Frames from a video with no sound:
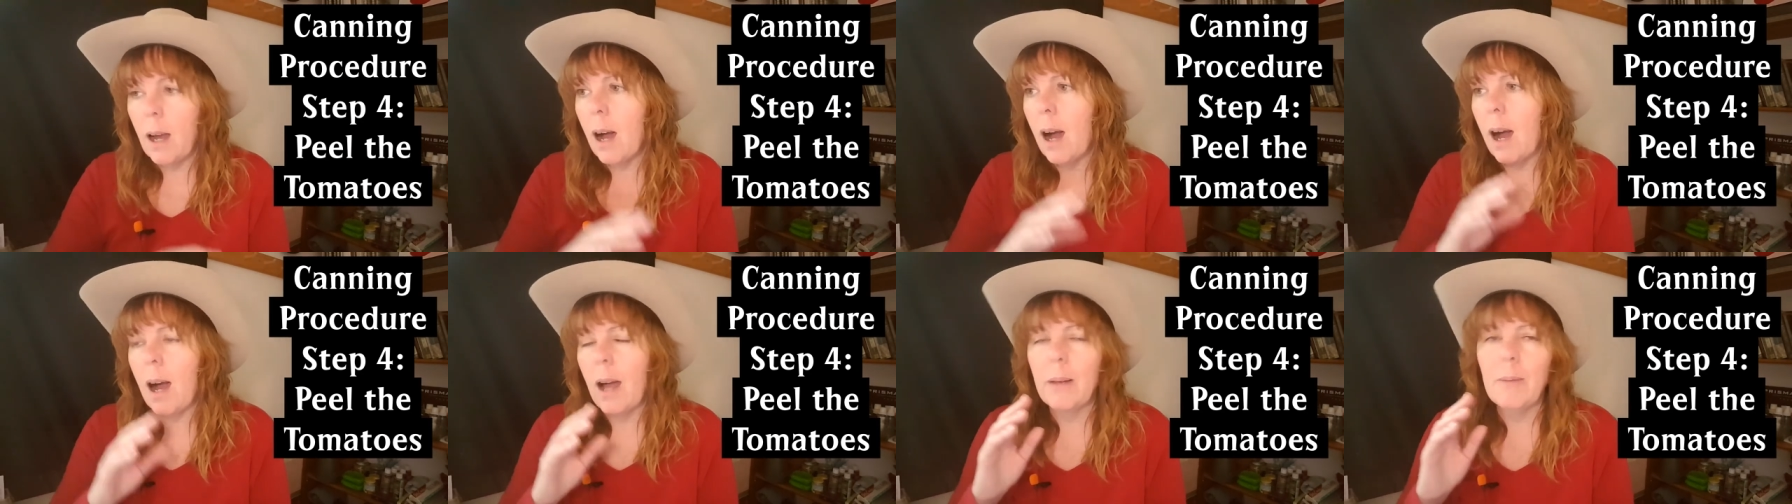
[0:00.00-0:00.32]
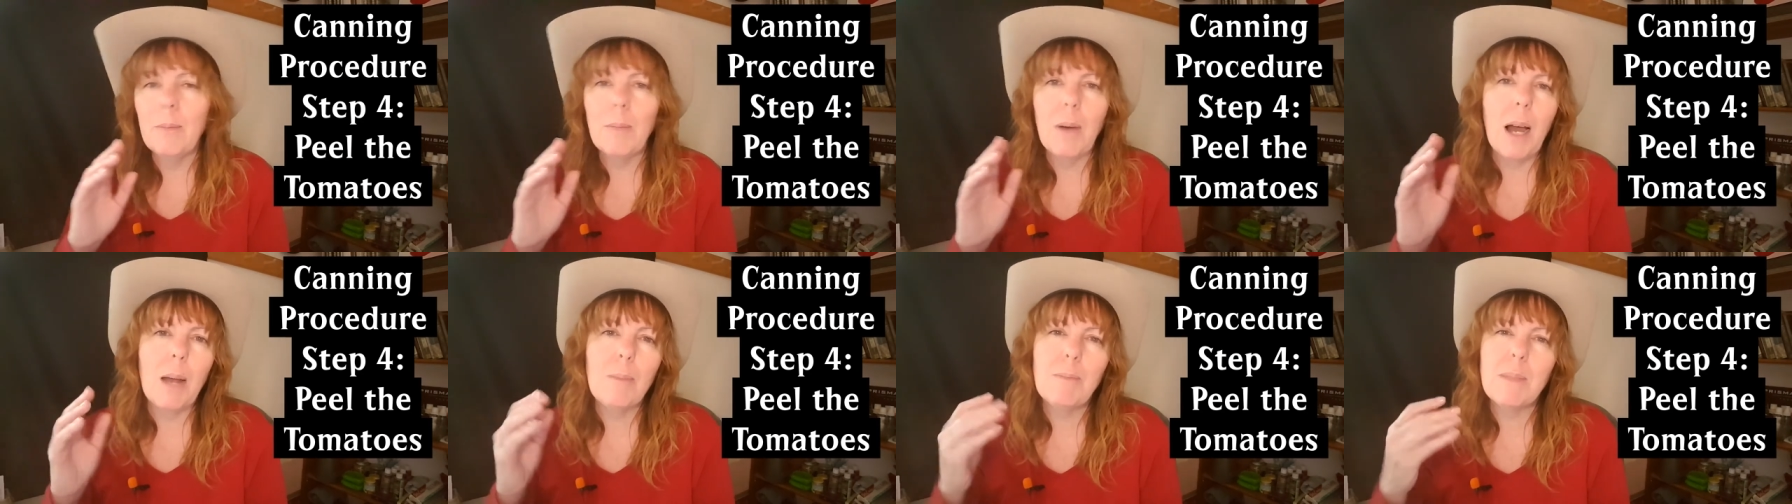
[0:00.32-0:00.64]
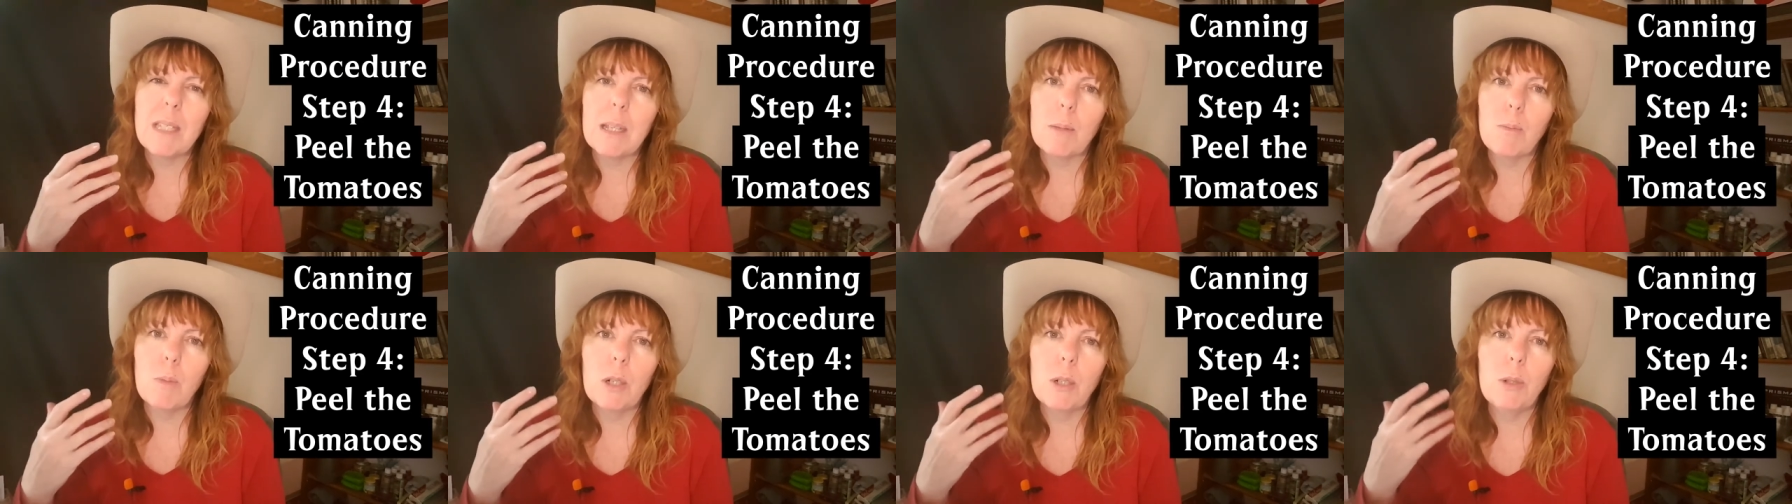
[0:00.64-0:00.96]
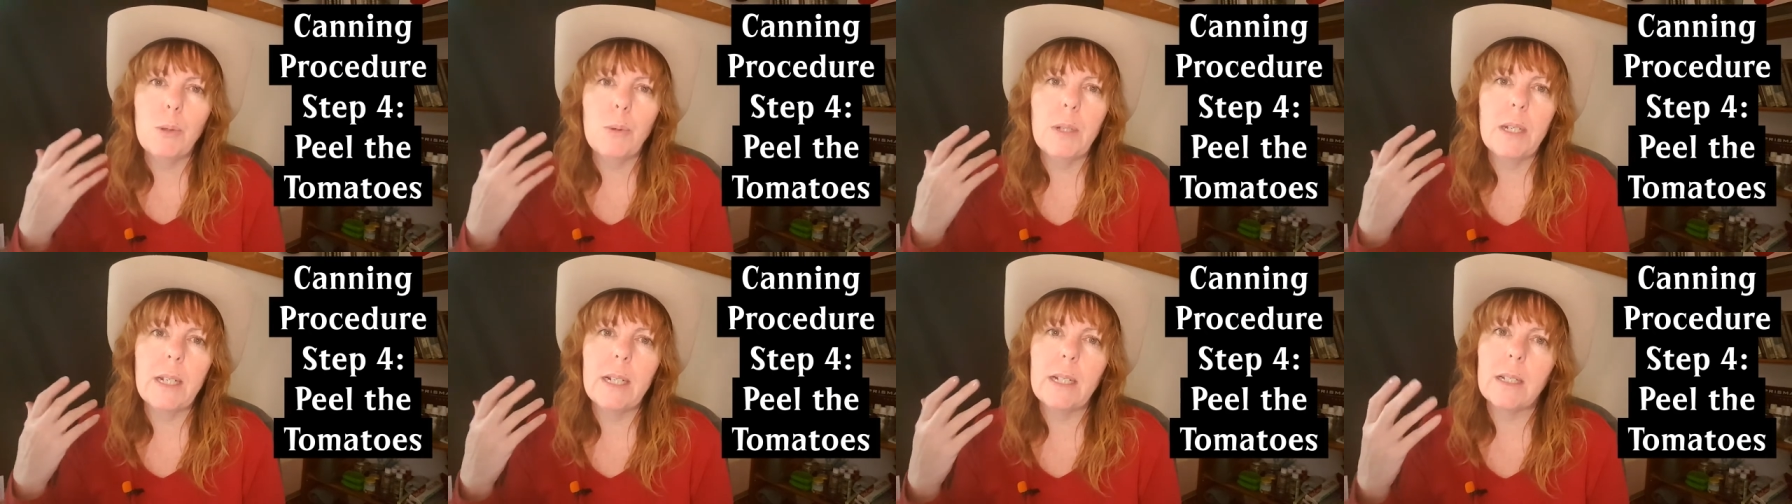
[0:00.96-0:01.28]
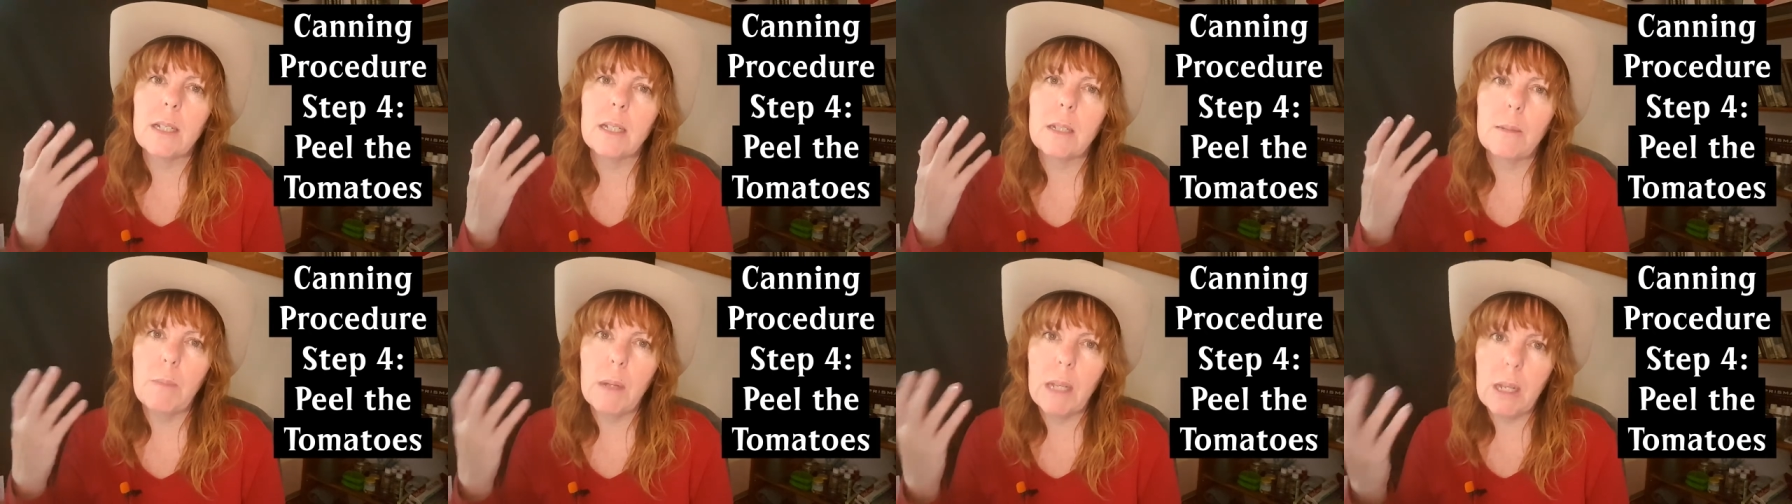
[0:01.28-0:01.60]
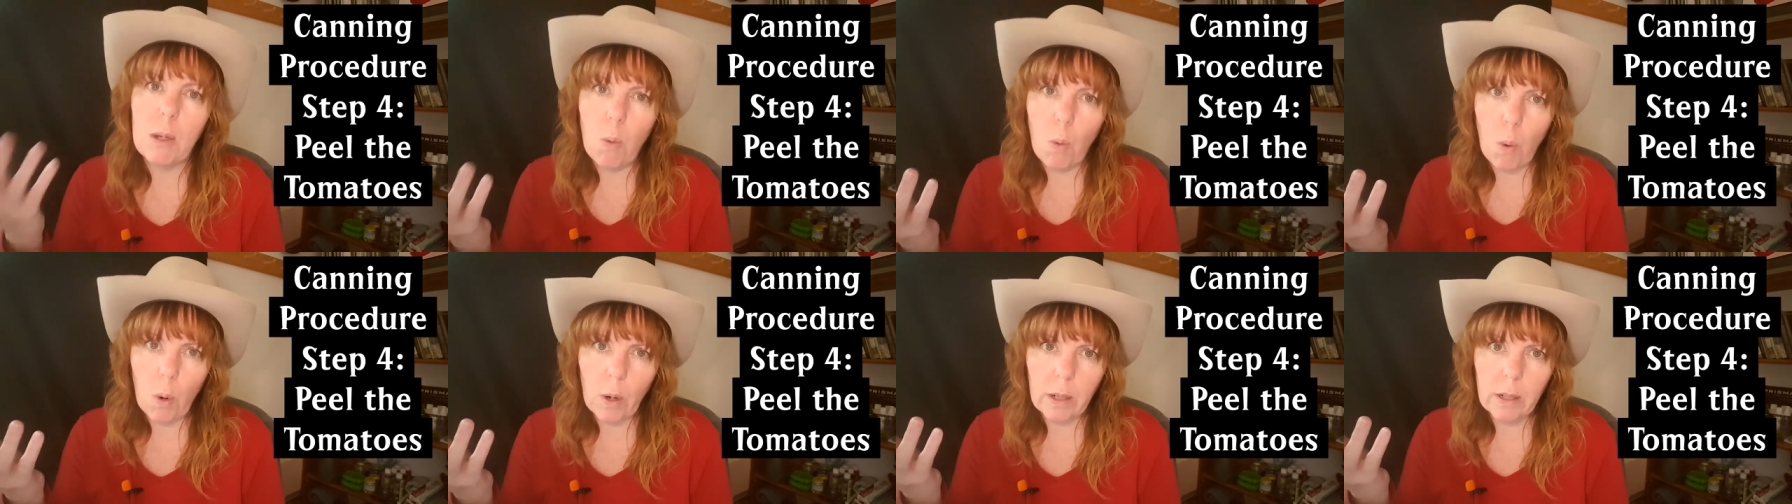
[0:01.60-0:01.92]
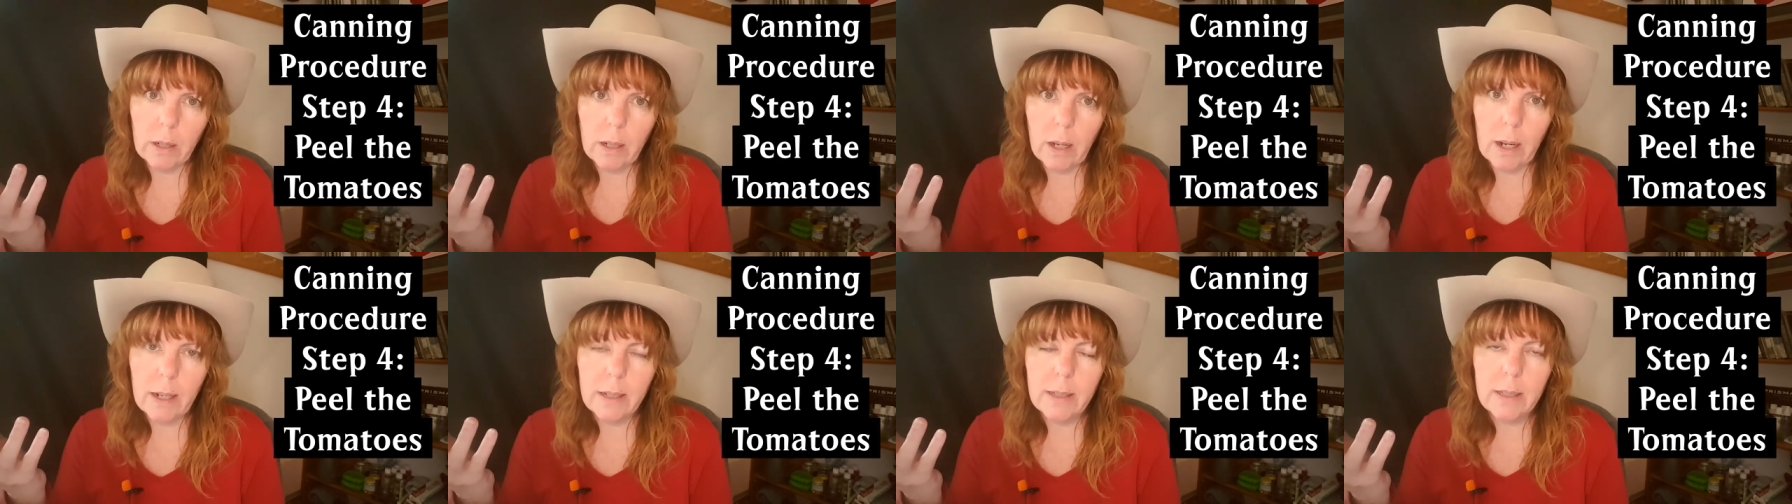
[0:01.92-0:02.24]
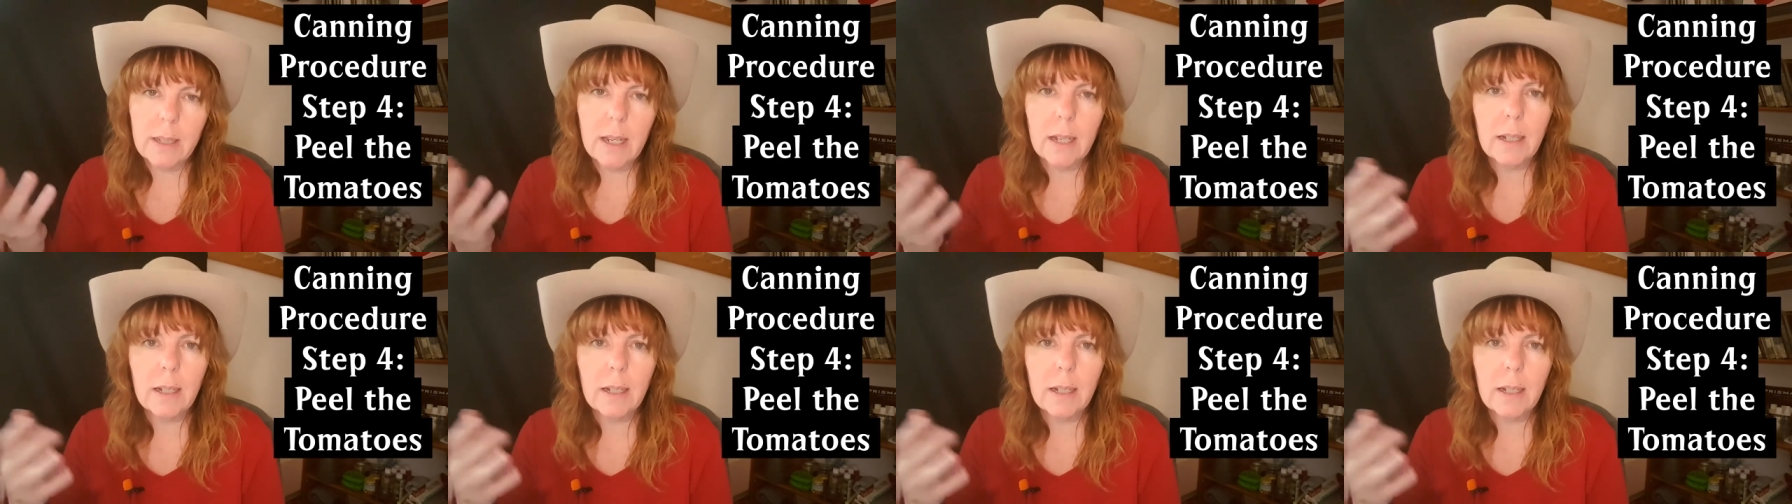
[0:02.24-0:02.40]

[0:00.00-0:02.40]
I'm, I'm someone who needs to be organized,